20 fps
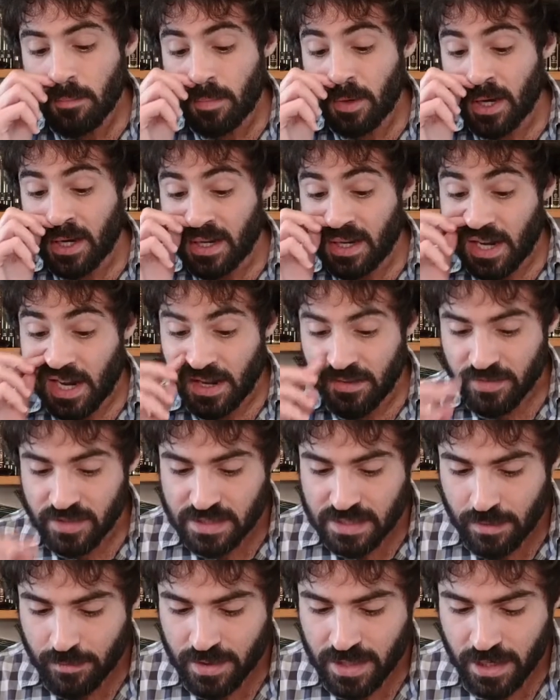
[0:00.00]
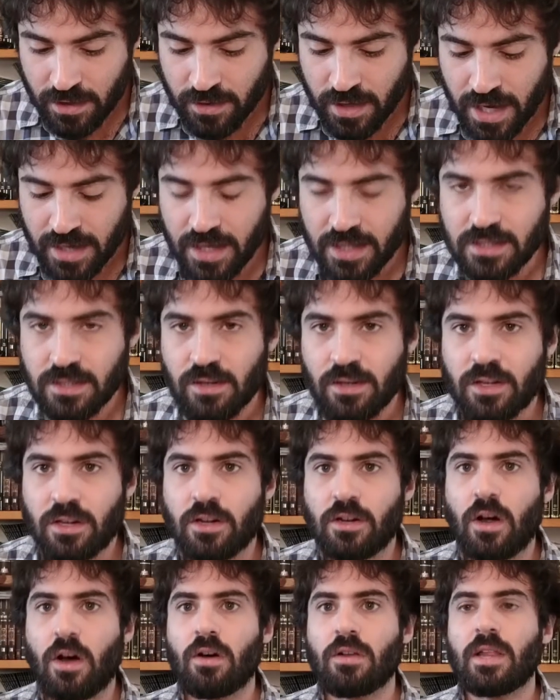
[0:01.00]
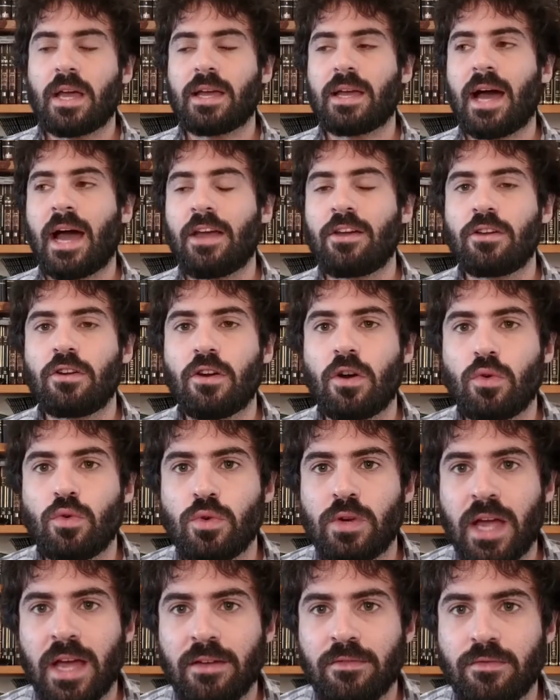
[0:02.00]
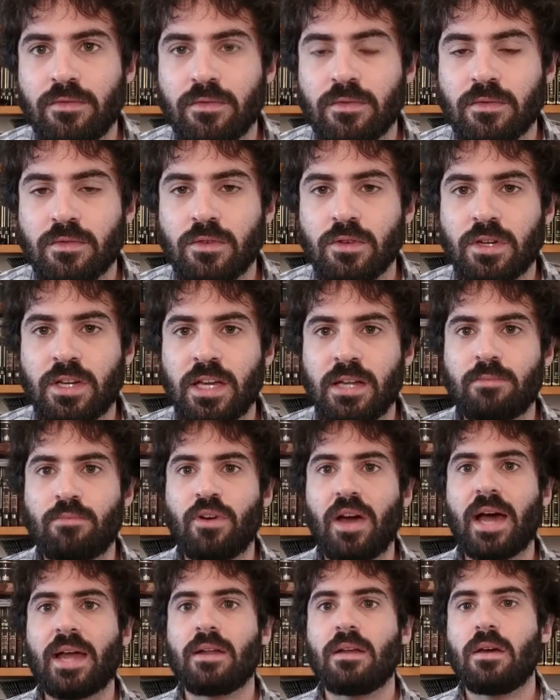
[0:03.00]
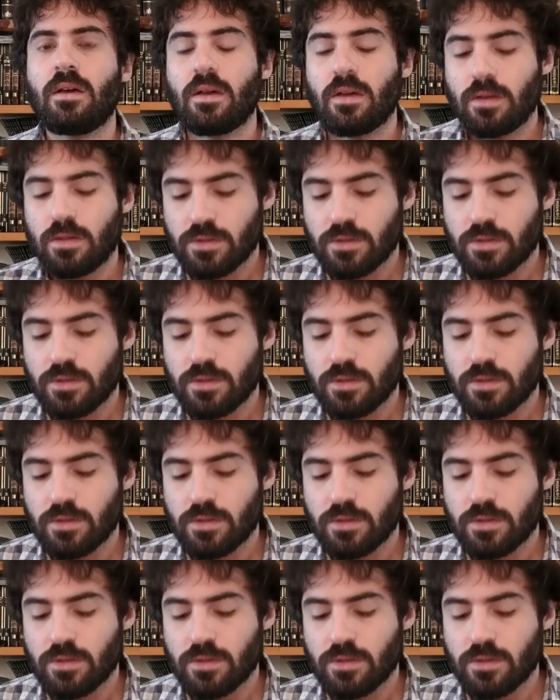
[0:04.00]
But uh, if it's something that you're not necessarily going to know, like how are you going to know who gave your kid bread?